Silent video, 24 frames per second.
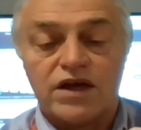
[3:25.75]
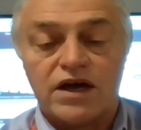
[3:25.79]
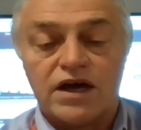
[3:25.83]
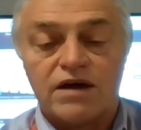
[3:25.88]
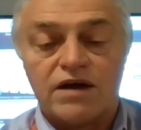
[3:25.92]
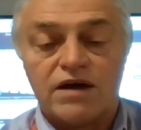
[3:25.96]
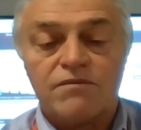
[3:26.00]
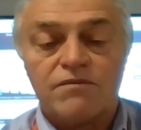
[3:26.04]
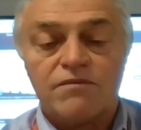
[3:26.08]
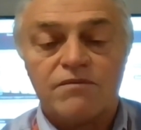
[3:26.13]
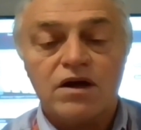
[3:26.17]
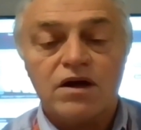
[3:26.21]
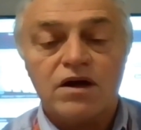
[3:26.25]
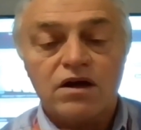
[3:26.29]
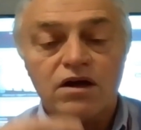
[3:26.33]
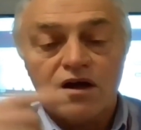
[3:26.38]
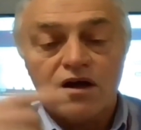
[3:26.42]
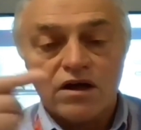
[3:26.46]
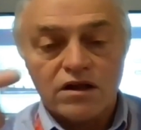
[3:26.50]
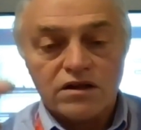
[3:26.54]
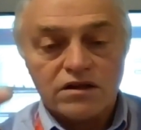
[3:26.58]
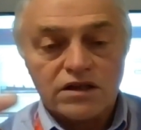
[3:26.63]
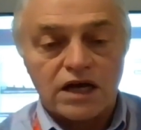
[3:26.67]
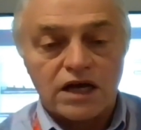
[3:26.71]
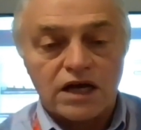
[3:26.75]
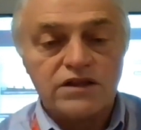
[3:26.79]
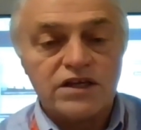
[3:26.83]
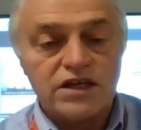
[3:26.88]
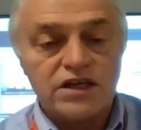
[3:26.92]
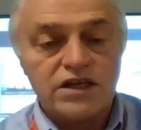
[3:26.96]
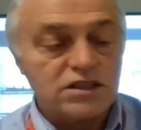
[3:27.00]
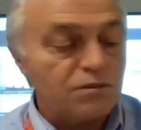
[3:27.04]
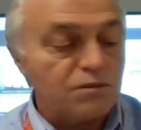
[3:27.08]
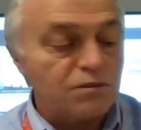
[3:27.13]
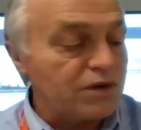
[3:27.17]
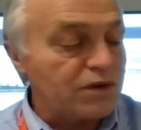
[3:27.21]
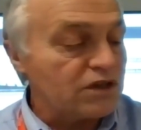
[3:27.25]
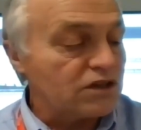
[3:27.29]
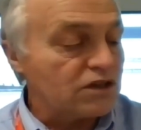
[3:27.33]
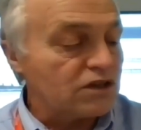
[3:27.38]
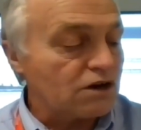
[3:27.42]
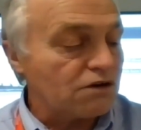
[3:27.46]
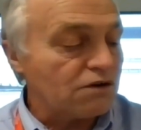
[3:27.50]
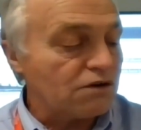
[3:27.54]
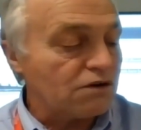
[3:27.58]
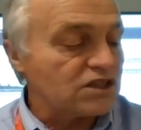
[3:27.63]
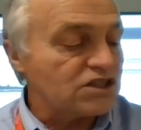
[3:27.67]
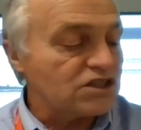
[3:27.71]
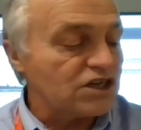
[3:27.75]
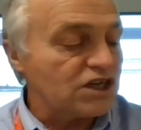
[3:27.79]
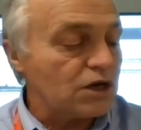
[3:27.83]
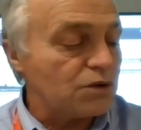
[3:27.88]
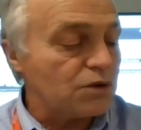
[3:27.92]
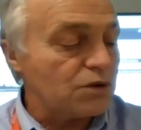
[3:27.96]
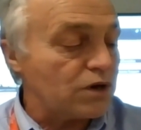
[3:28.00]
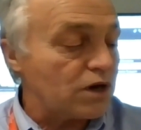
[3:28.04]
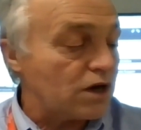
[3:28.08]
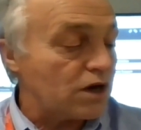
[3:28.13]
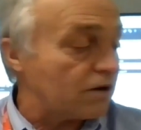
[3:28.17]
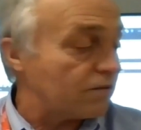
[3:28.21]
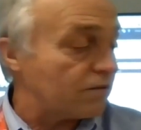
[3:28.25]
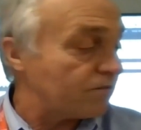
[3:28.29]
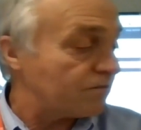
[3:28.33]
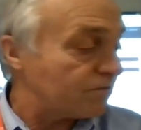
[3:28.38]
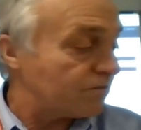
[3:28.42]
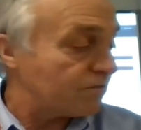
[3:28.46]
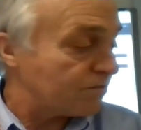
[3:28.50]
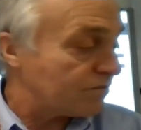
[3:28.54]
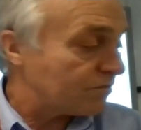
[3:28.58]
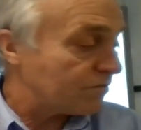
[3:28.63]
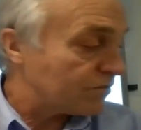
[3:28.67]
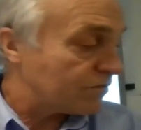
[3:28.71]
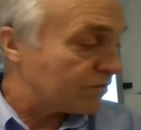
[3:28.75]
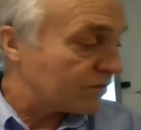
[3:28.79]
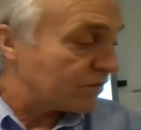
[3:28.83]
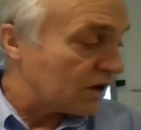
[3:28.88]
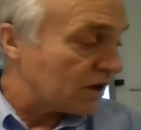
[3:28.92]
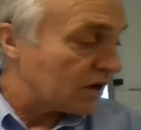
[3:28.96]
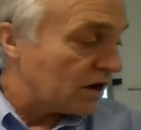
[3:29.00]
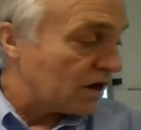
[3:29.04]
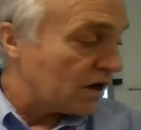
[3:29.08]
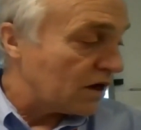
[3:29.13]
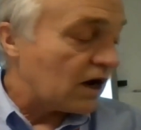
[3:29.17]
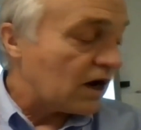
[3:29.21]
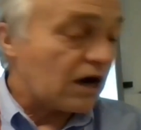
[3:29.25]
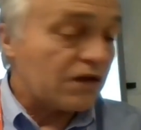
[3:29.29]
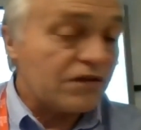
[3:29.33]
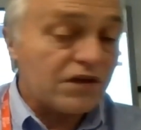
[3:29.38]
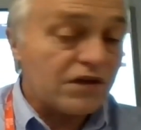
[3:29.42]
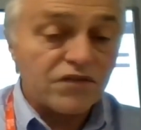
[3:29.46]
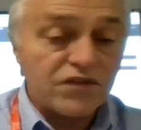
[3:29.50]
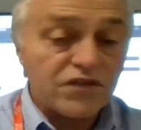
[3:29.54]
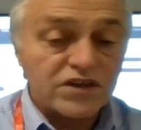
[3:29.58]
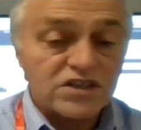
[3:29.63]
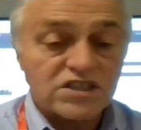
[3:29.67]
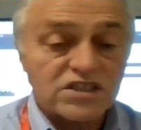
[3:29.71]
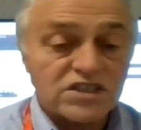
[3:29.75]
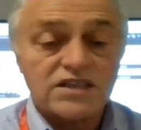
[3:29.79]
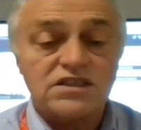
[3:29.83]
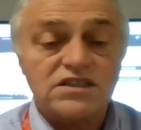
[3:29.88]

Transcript: That nicely slides up and down there. That needs to meet the criteria.